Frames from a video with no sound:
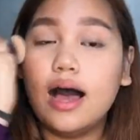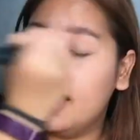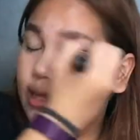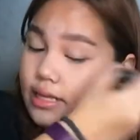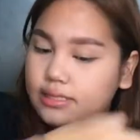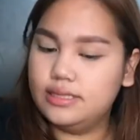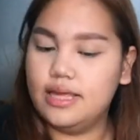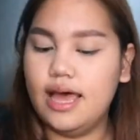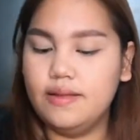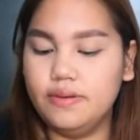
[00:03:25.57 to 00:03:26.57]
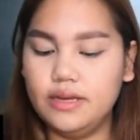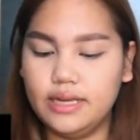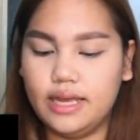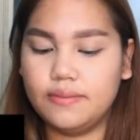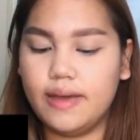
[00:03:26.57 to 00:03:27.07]
eyelids. Then I'm gonna
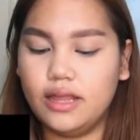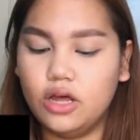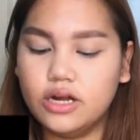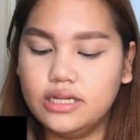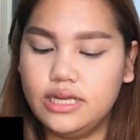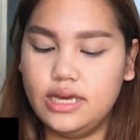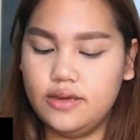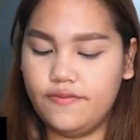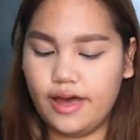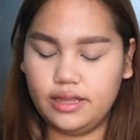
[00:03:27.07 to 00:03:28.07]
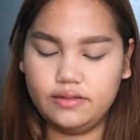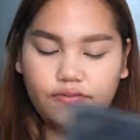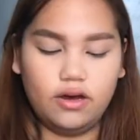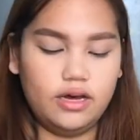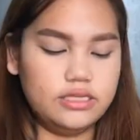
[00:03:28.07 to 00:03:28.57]
get my Laura Lee Violet
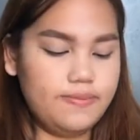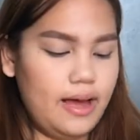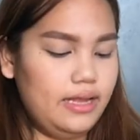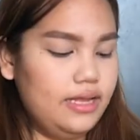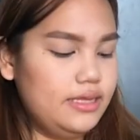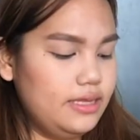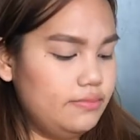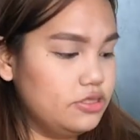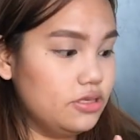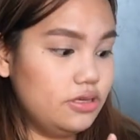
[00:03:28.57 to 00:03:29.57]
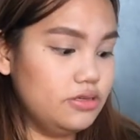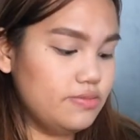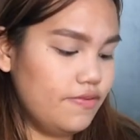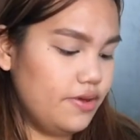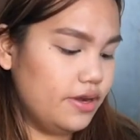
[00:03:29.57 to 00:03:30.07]
Boss palette and I'm just gonna use
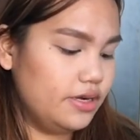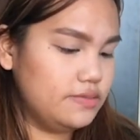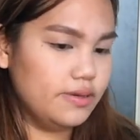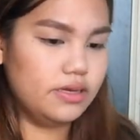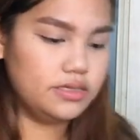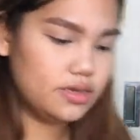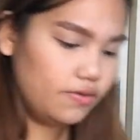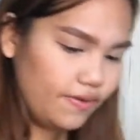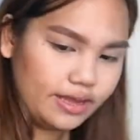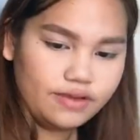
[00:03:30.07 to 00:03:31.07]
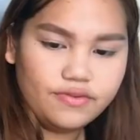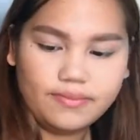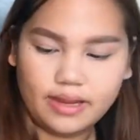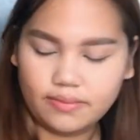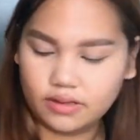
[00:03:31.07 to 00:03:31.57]
my fingers because fine, never
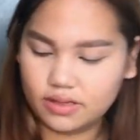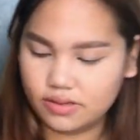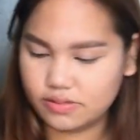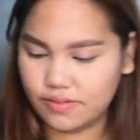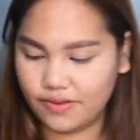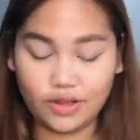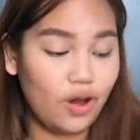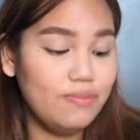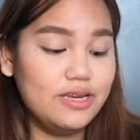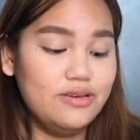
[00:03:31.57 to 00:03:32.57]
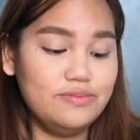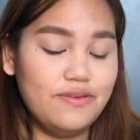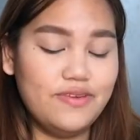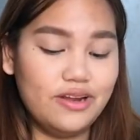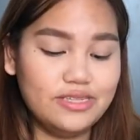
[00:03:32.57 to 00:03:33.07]
mind. I'm not gonna use my
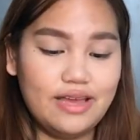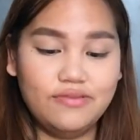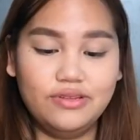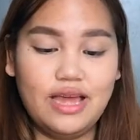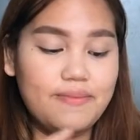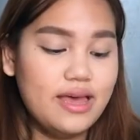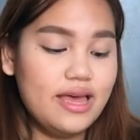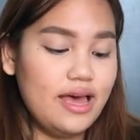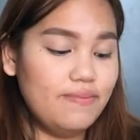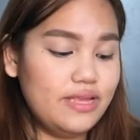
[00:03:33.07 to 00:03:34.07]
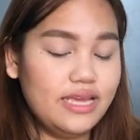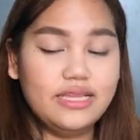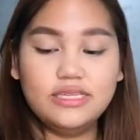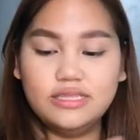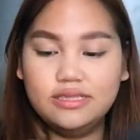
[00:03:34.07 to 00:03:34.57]
fingers, I have no time. I'm
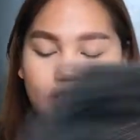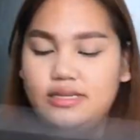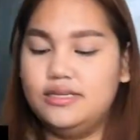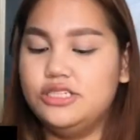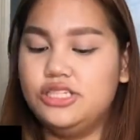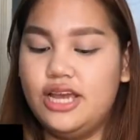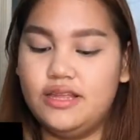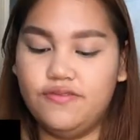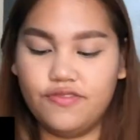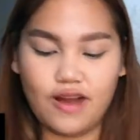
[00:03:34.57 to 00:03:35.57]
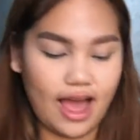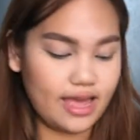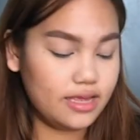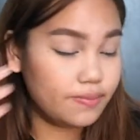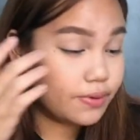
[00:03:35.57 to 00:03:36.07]
taking the shade
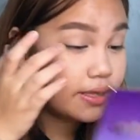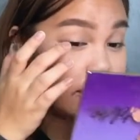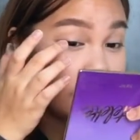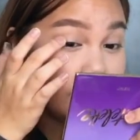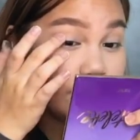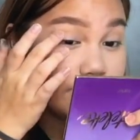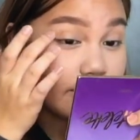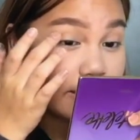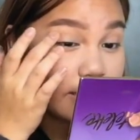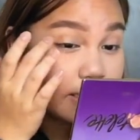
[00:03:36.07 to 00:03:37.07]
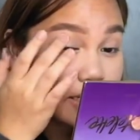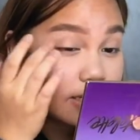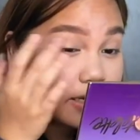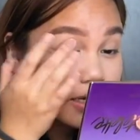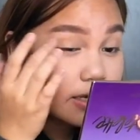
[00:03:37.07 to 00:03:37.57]
Fried and put that all over my
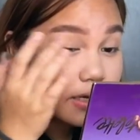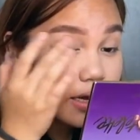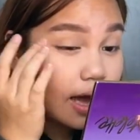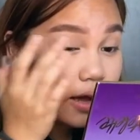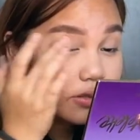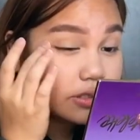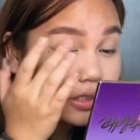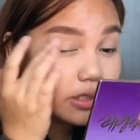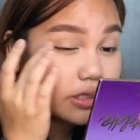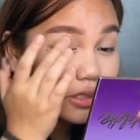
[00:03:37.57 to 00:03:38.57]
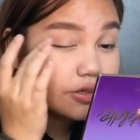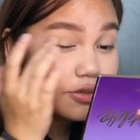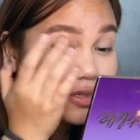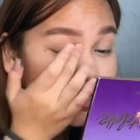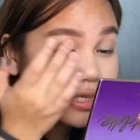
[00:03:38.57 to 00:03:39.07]
outer
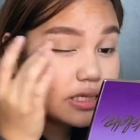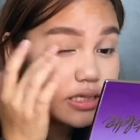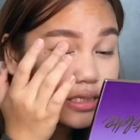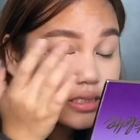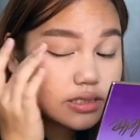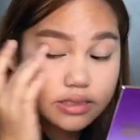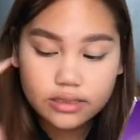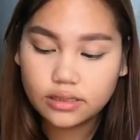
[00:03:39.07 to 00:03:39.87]
crease